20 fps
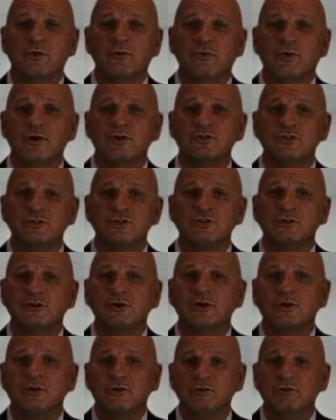questions
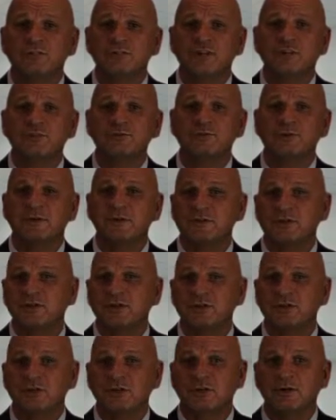during your sales
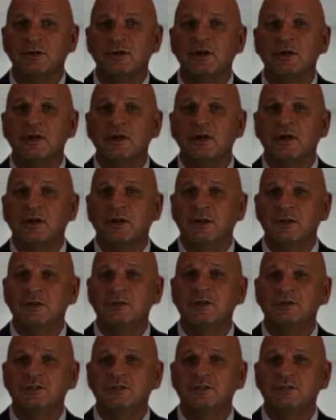presentation, and here are